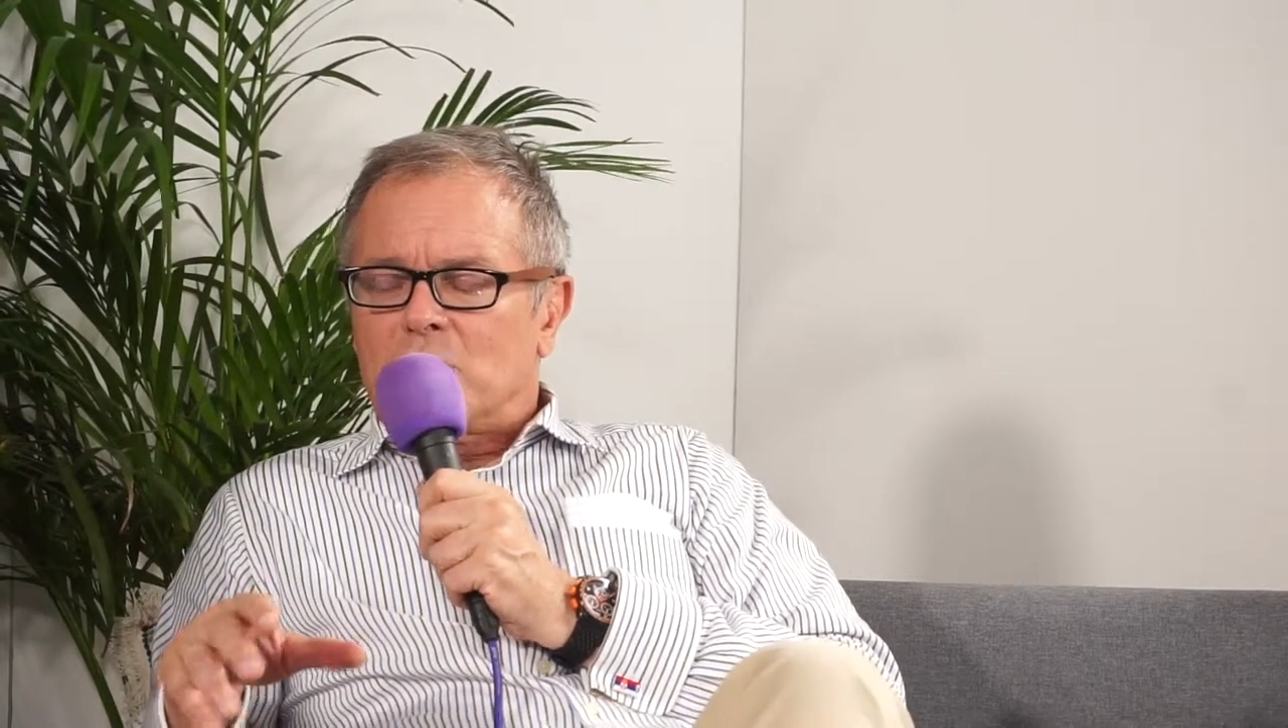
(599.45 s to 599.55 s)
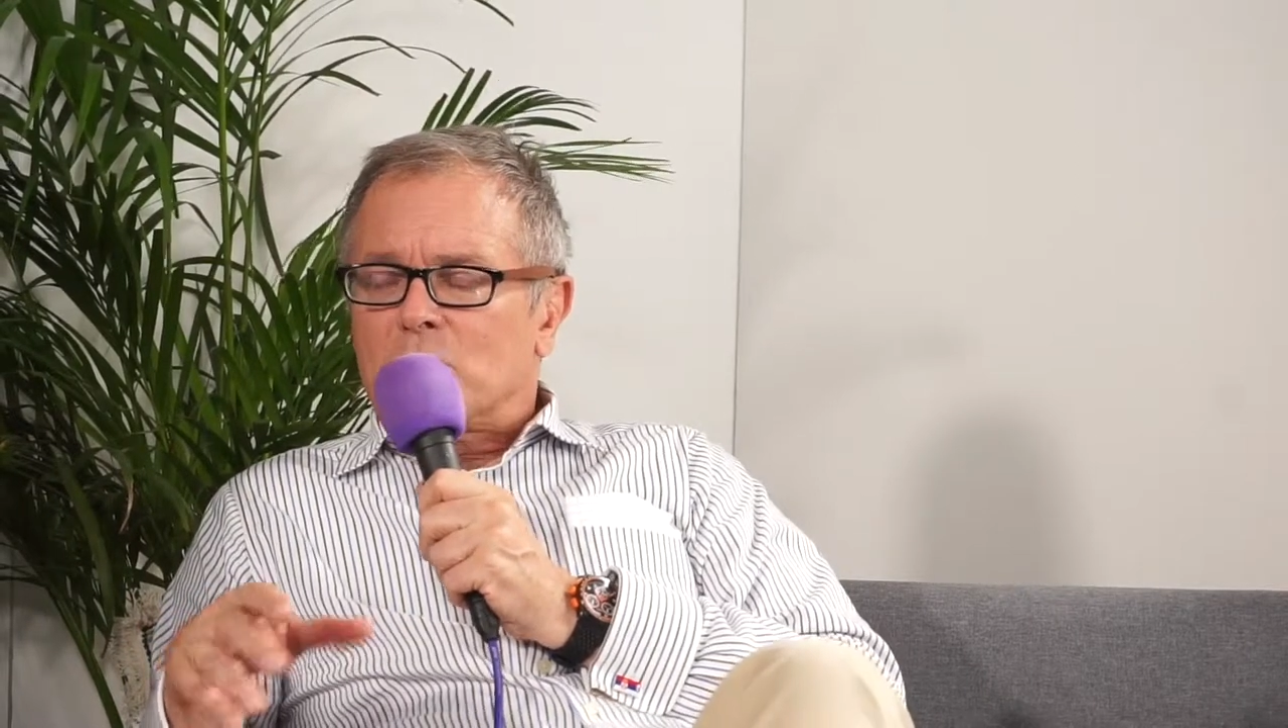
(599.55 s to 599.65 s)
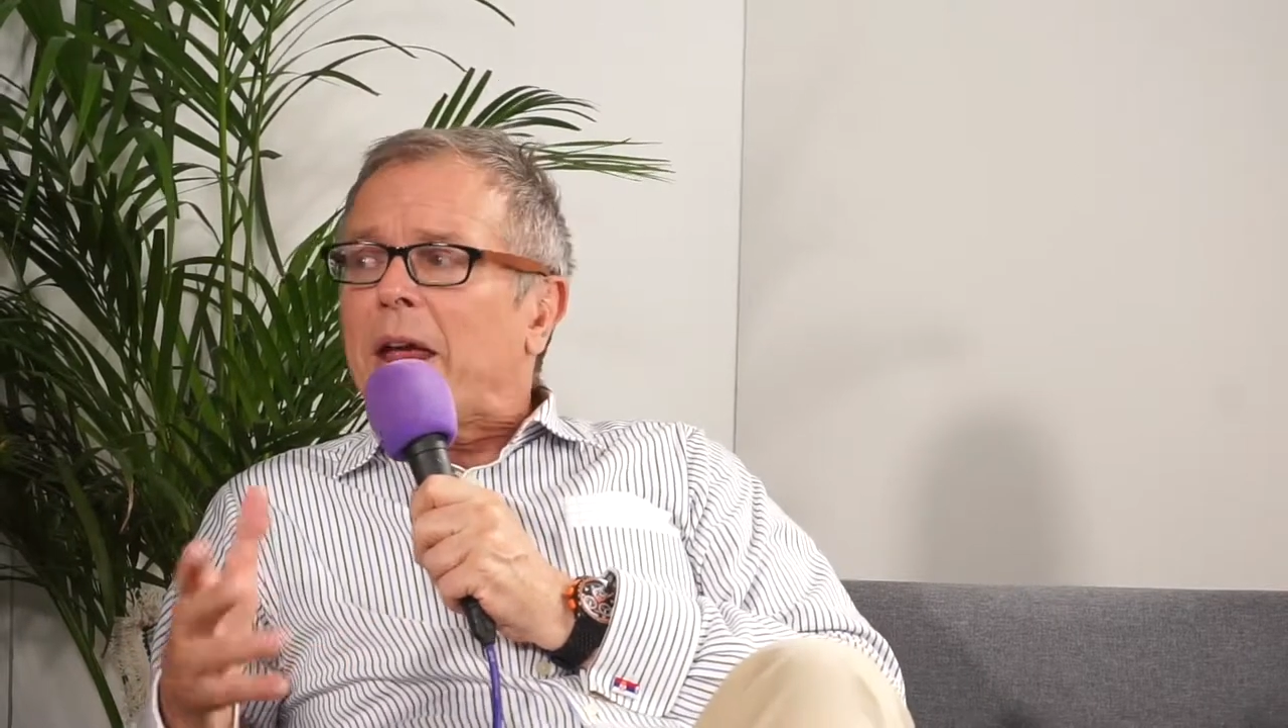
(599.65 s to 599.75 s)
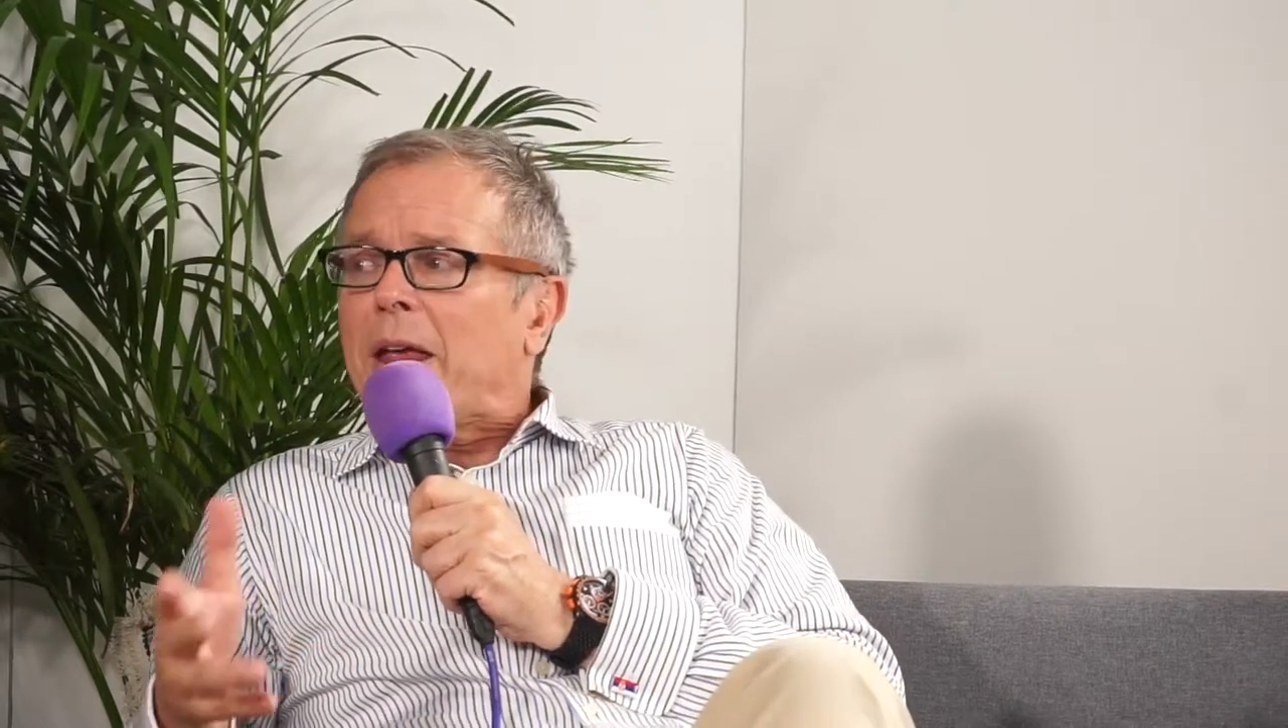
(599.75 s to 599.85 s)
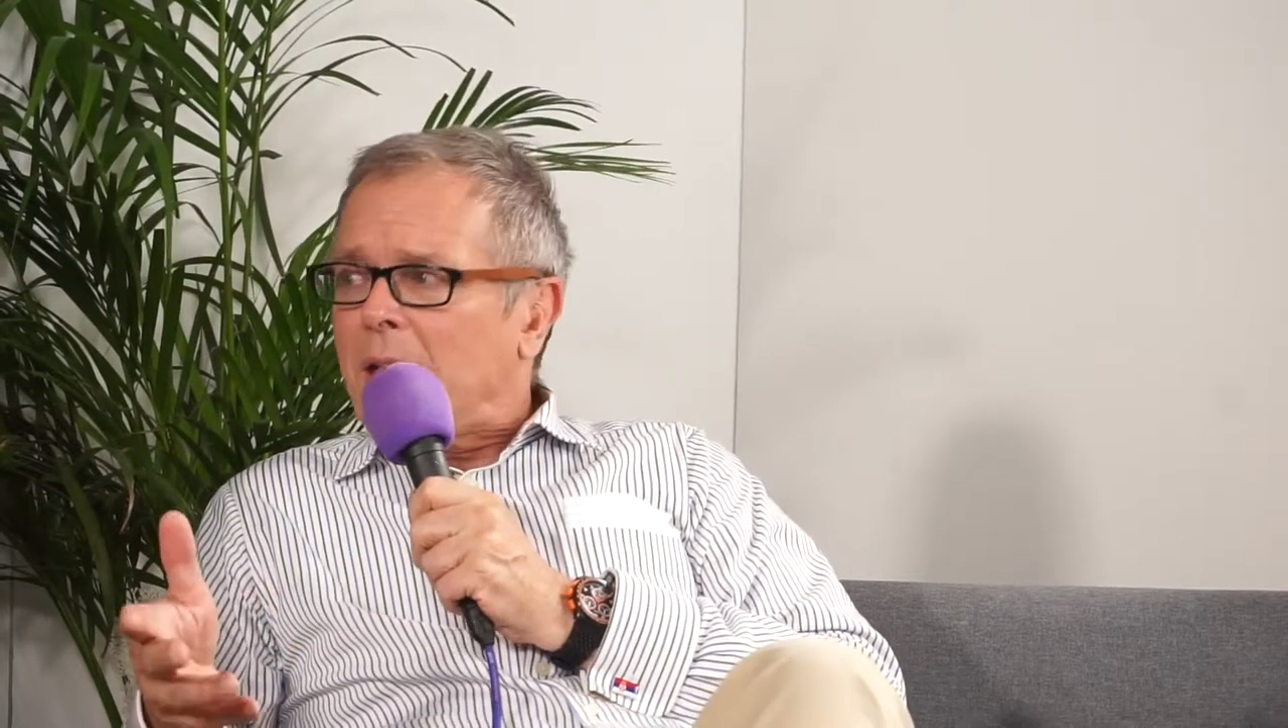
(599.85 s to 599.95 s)

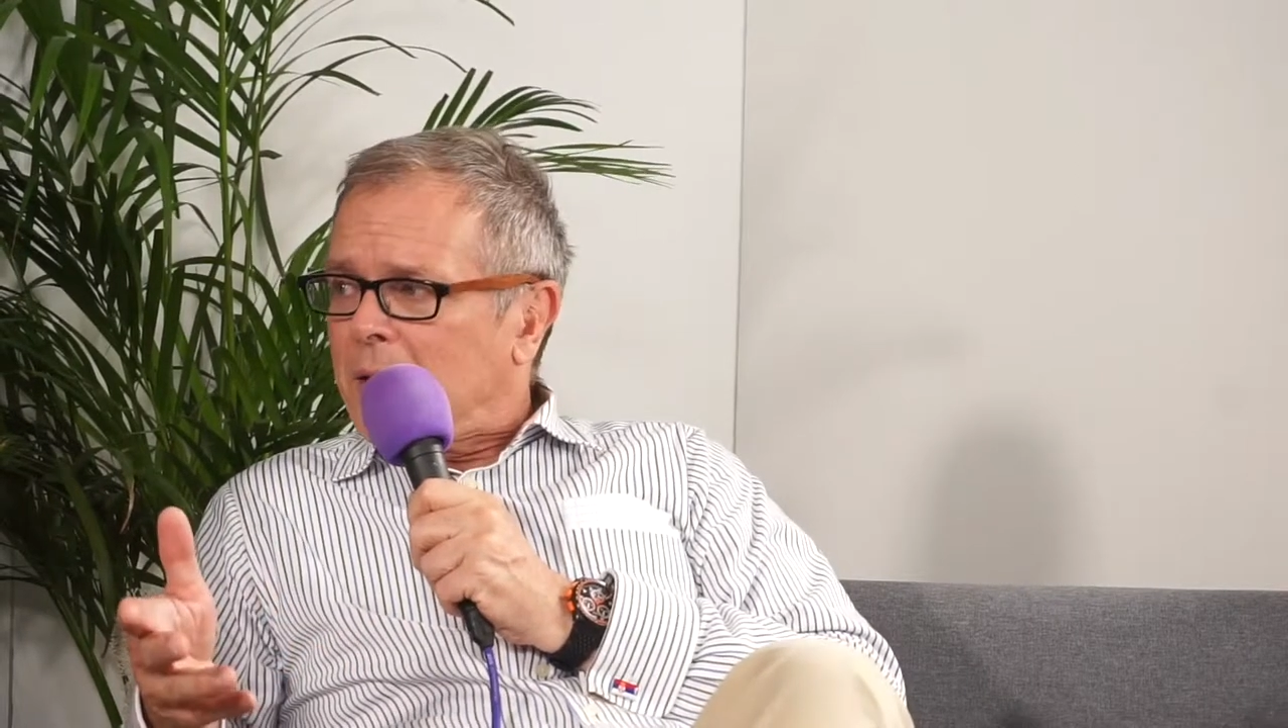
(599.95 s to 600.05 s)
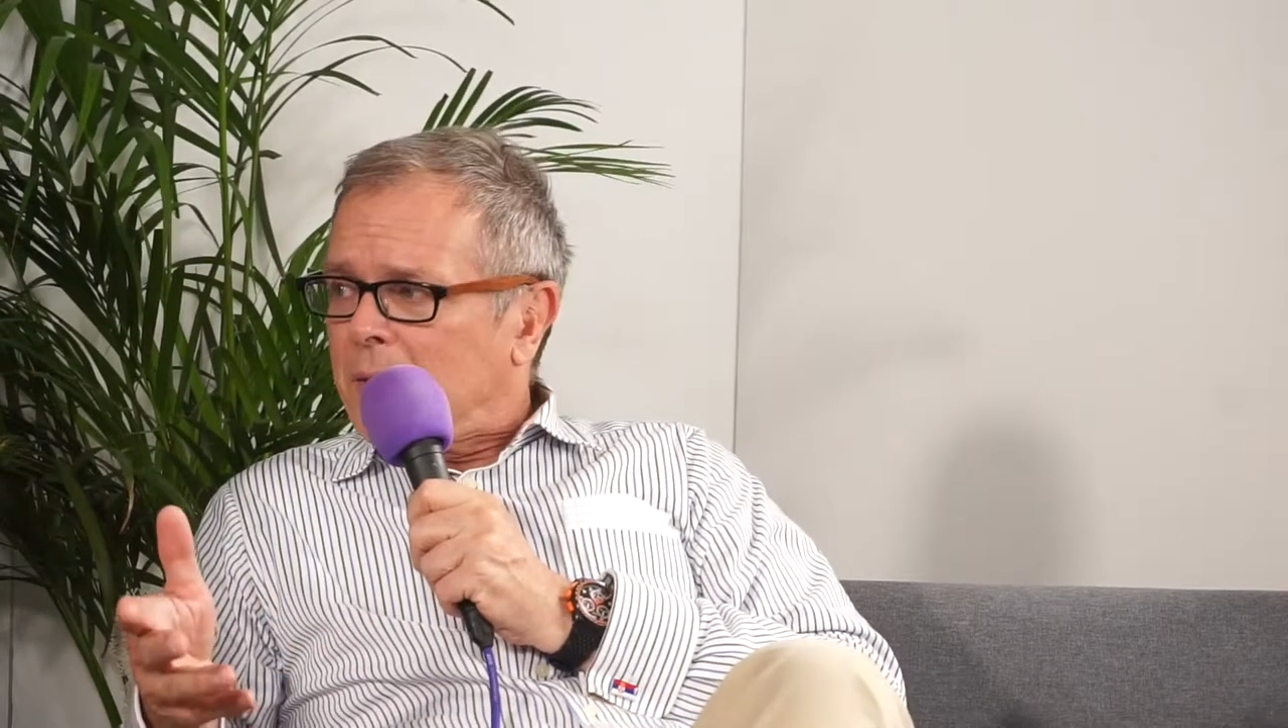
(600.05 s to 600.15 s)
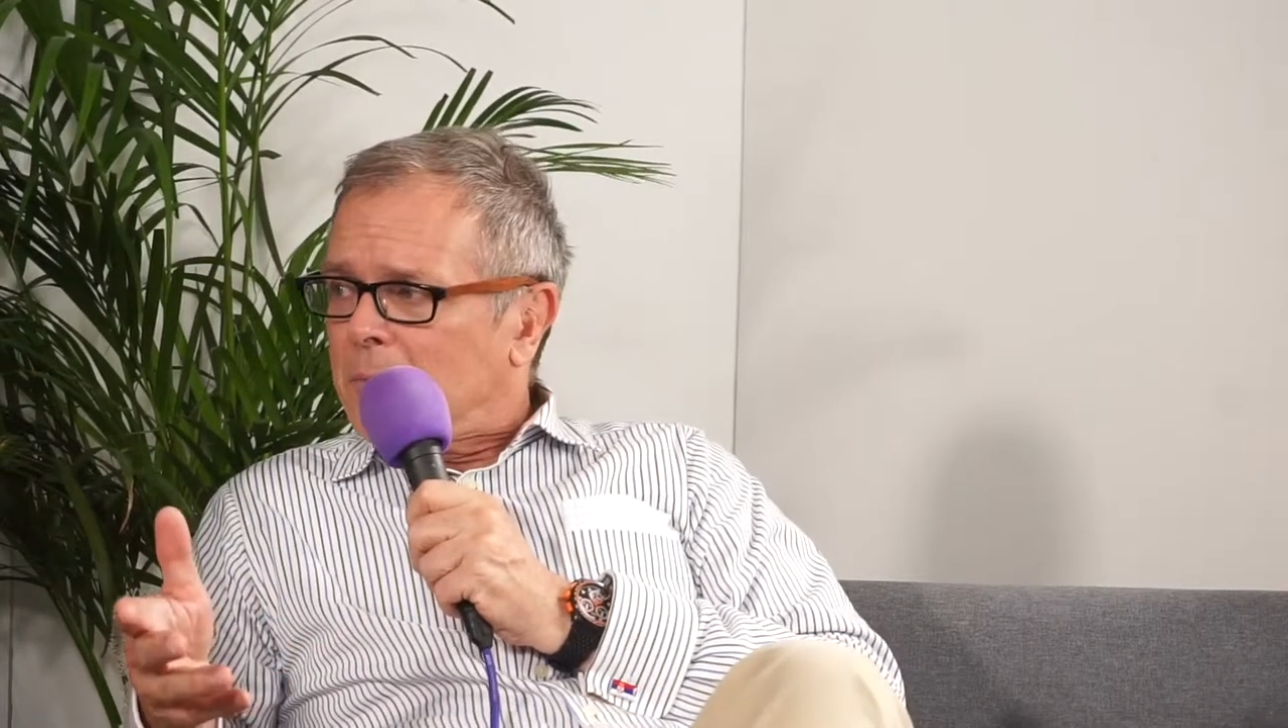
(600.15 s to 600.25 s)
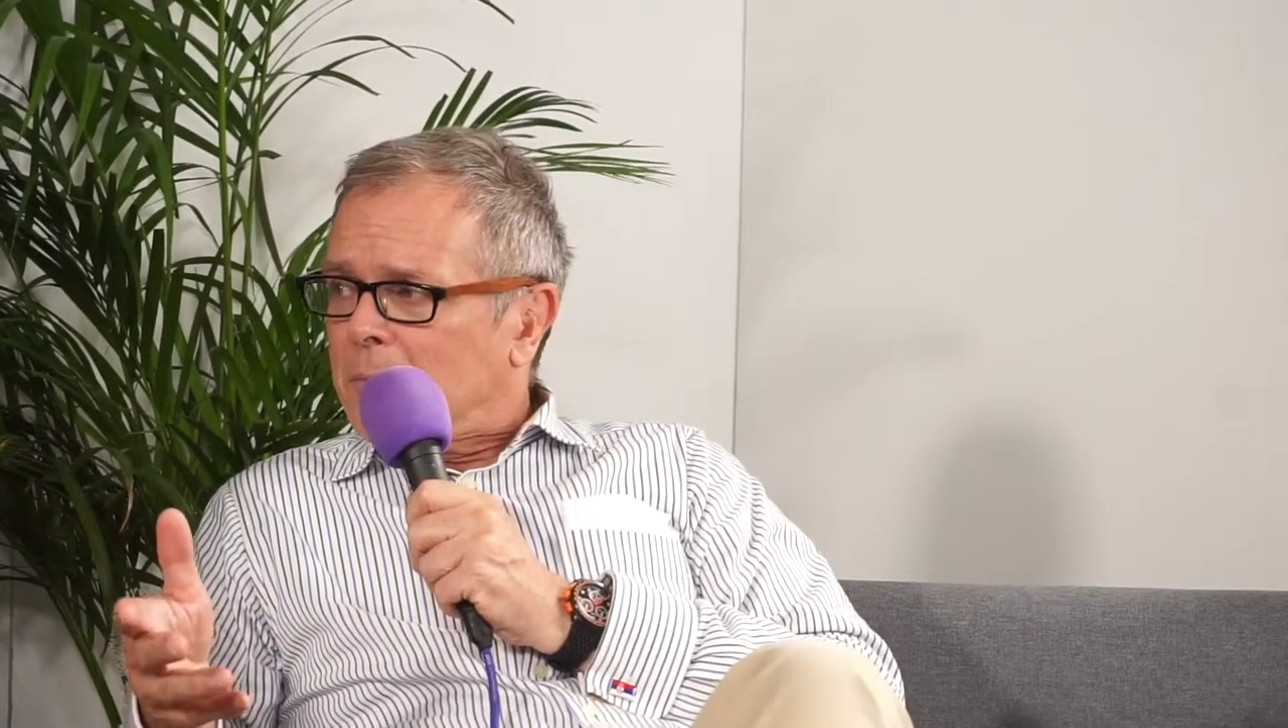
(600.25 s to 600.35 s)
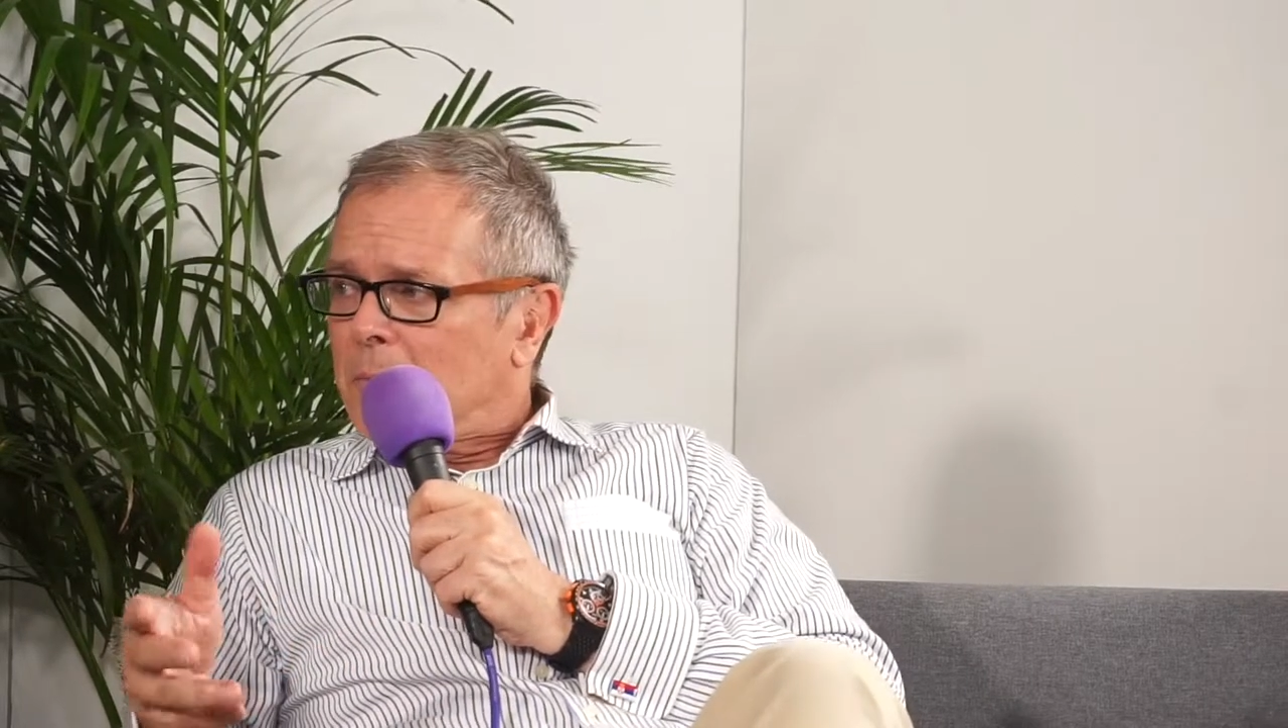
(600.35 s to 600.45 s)

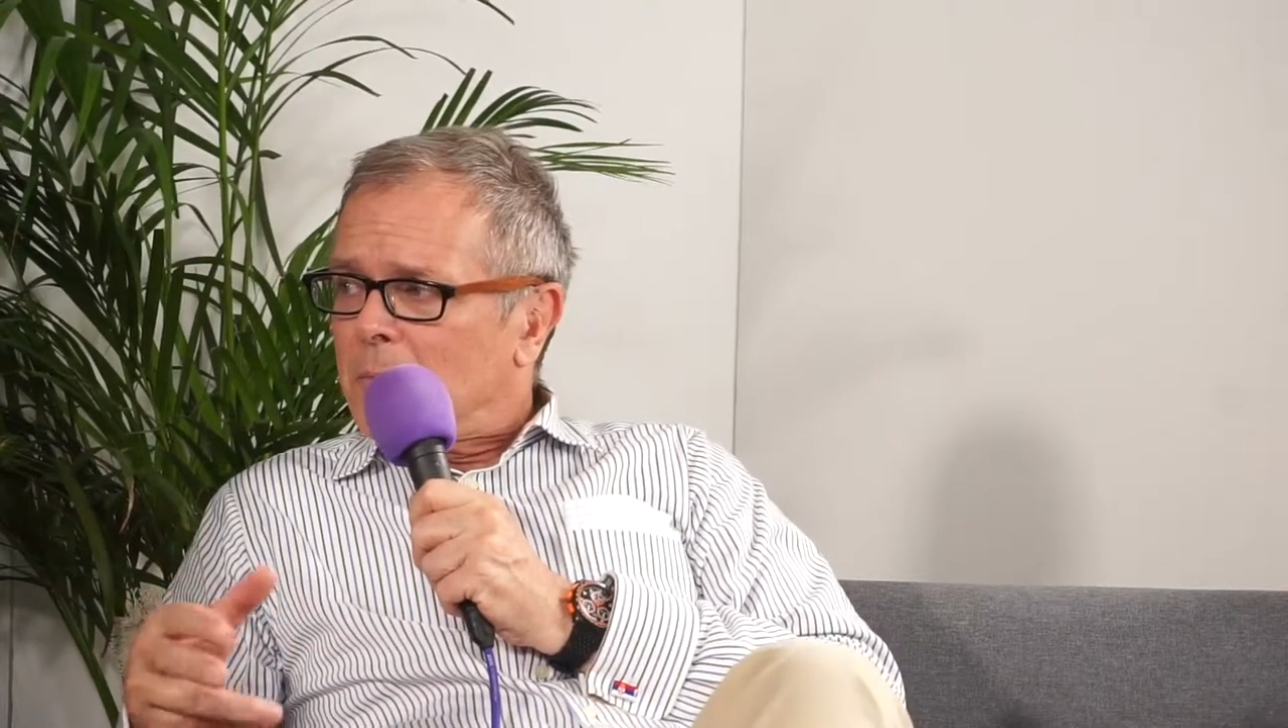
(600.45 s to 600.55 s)
training